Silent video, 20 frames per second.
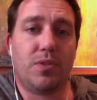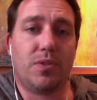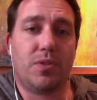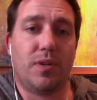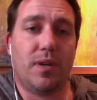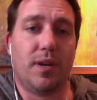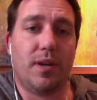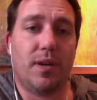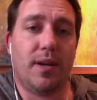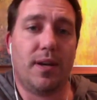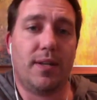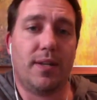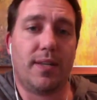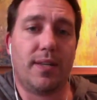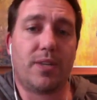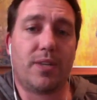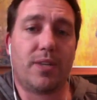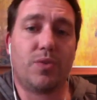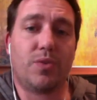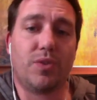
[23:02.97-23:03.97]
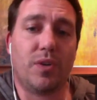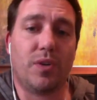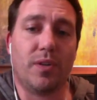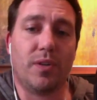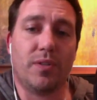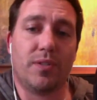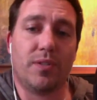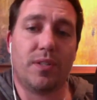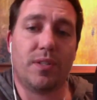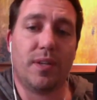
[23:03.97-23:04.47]
tax
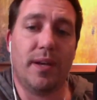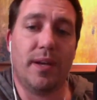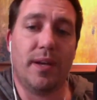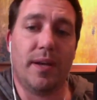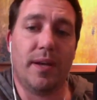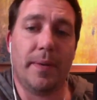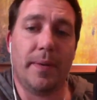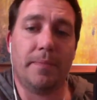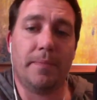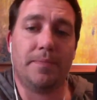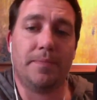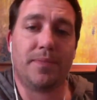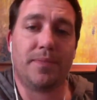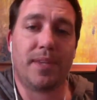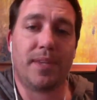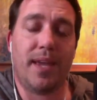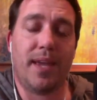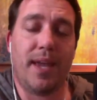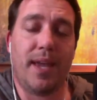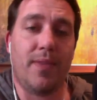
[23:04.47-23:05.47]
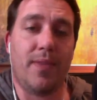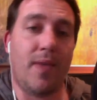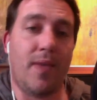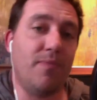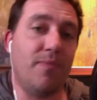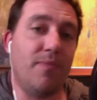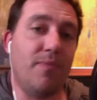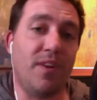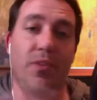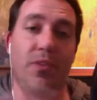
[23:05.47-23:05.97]
returns, and
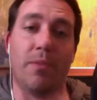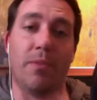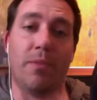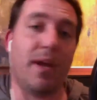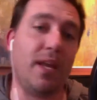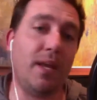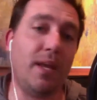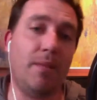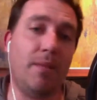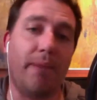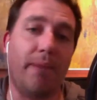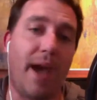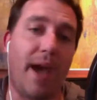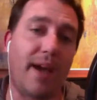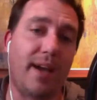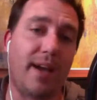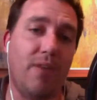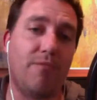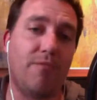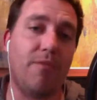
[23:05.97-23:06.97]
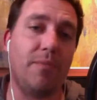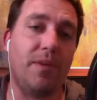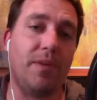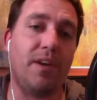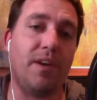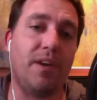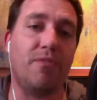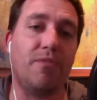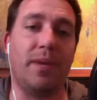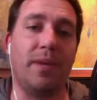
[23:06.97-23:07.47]
then funneled the money back out from the
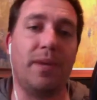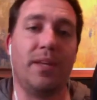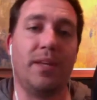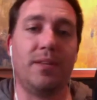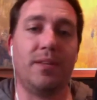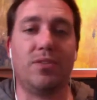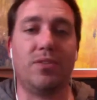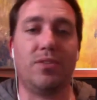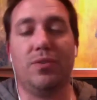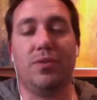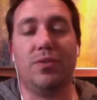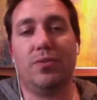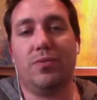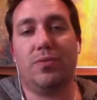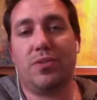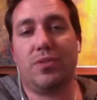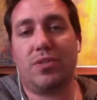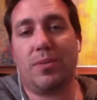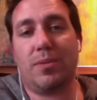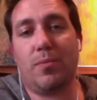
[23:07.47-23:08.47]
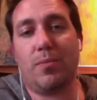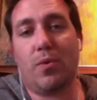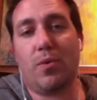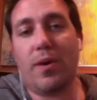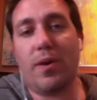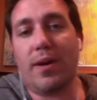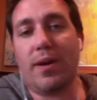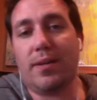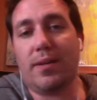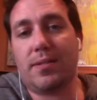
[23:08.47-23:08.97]
government to somewhere
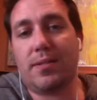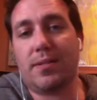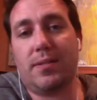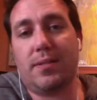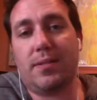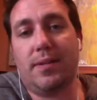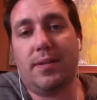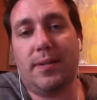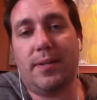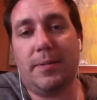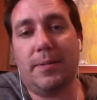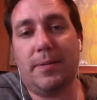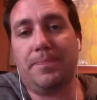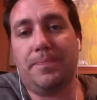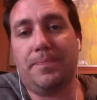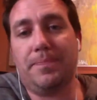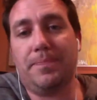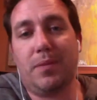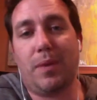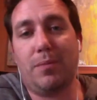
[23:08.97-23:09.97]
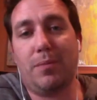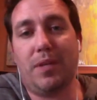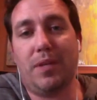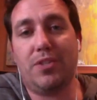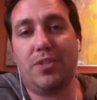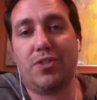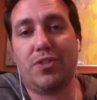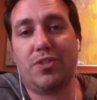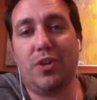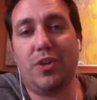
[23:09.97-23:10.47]
else, probably Eastern